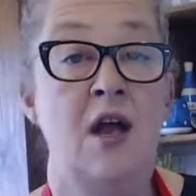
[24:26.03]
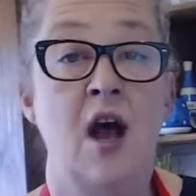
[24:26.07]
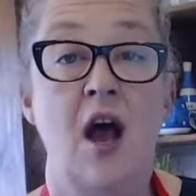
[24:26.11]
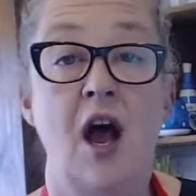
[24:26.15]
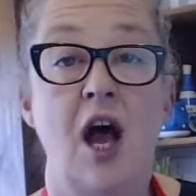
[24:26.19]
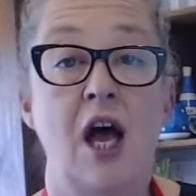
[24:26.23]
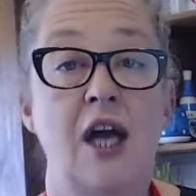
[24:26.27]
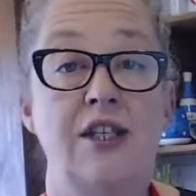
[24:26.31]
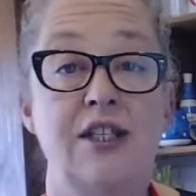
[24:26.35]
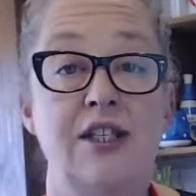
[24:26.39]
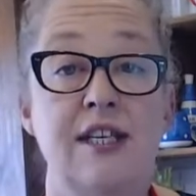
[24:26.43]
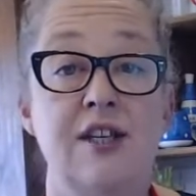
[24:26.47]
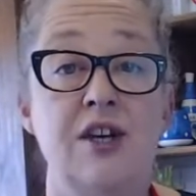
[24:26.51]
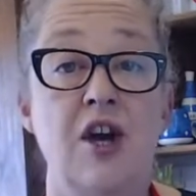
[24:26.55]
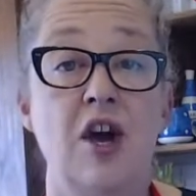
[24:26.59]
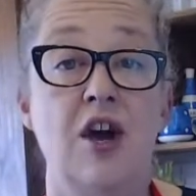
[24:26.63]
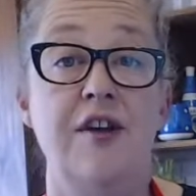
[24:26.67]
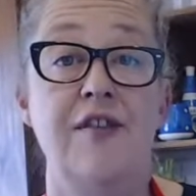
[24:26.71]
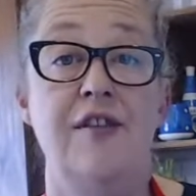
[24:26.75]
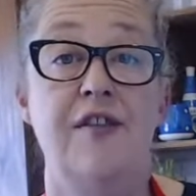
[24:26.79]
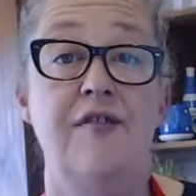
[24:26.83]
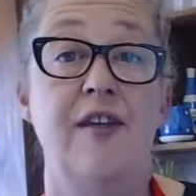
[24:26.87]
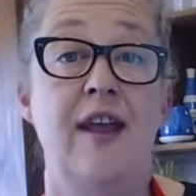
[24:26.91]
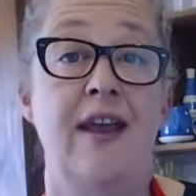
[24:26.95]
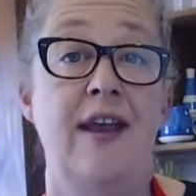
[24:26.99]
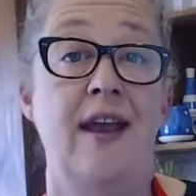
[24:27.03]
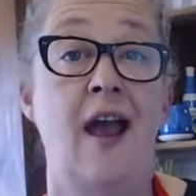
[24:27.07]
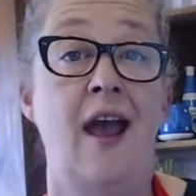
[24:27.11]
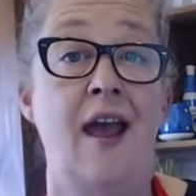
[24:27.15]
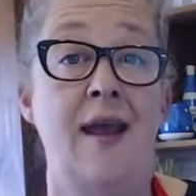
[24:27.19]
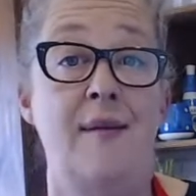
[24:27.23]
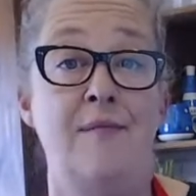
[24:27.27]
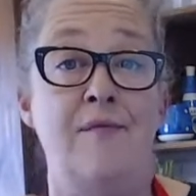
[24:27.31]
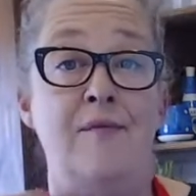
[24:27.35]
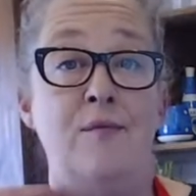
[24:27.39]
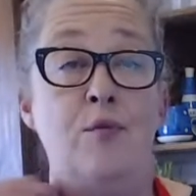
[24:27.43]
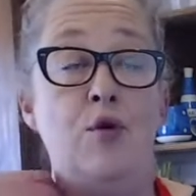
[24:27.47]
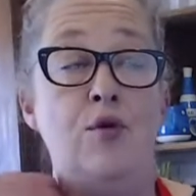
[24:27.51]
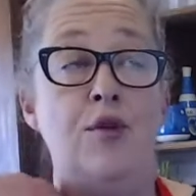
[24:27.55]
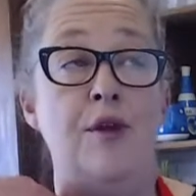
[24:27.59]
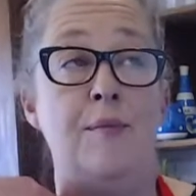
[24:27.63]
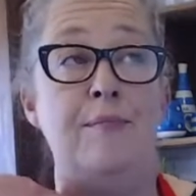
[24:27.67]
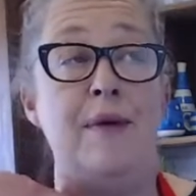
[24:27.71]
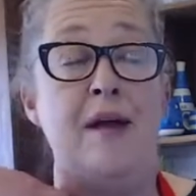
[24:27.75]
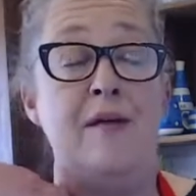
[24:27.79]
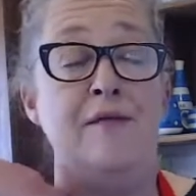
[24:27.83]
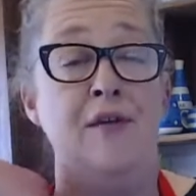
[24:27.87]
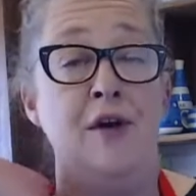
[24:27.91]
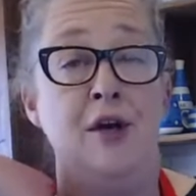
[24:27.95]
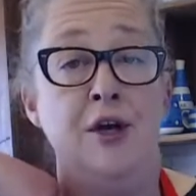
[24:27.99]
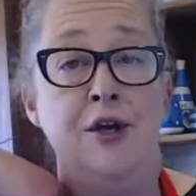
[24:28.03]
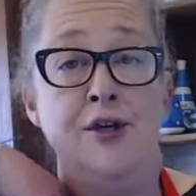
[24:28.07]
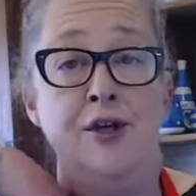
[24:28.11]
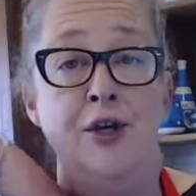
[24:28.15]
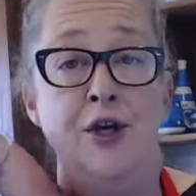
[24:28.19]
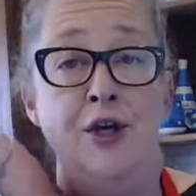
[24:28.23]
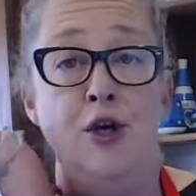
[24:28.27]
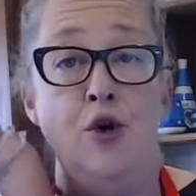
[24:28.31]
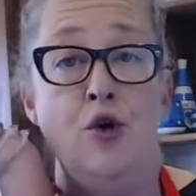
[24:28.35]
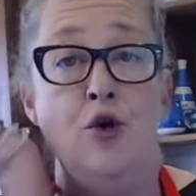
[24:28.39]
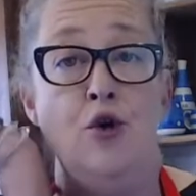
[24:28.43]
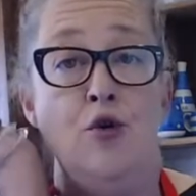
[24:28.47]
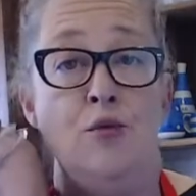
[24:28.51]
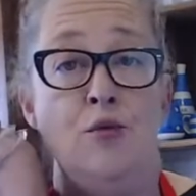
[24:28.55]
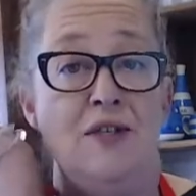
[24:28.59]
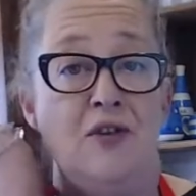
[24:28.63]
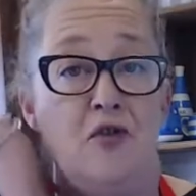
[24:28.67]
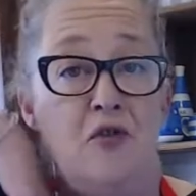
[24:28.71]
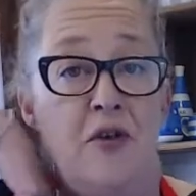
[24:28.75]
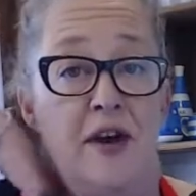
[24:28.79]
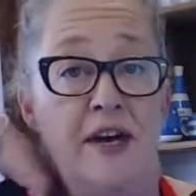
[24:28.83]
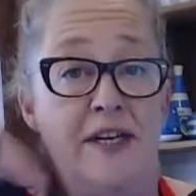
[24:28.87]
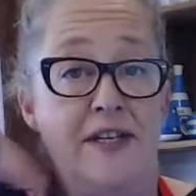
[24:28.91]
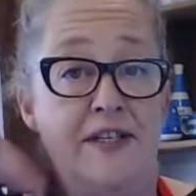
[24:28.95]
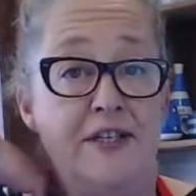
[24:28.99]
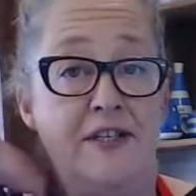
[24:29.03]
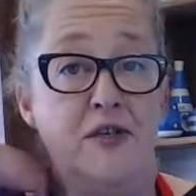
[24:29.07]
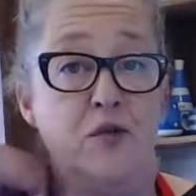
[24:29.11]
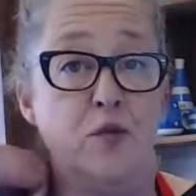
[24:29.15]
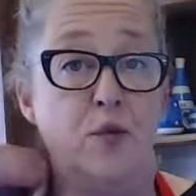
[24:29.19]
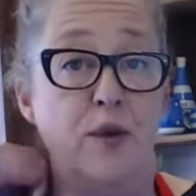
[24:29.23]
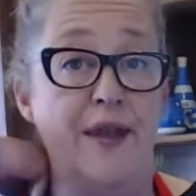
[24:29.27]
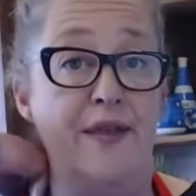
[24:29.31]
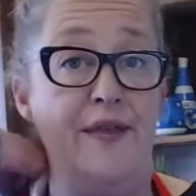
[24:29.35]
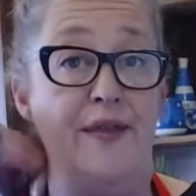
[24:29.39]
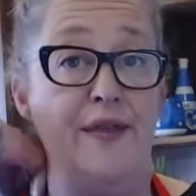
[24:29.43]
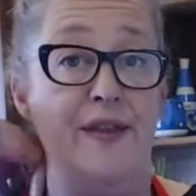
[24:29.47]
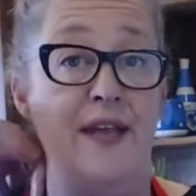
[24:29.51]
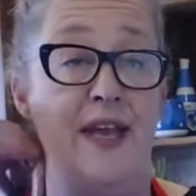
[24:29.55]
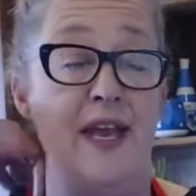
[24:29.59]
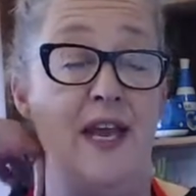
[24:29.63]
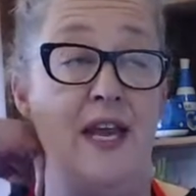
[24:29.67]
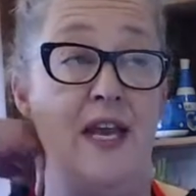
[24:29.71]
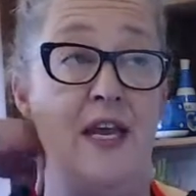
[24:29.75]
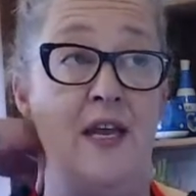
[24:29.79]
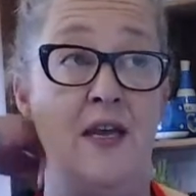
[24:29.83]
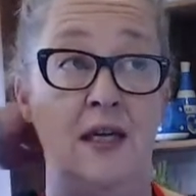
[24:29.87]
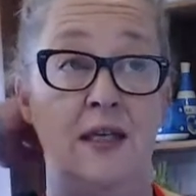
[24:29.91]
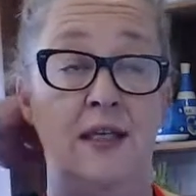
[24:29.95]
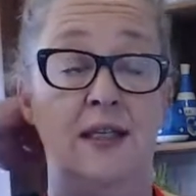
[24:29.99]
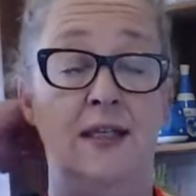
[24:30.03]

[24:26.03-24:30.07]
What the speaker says: I did know that that Buffalo, New York was credited with the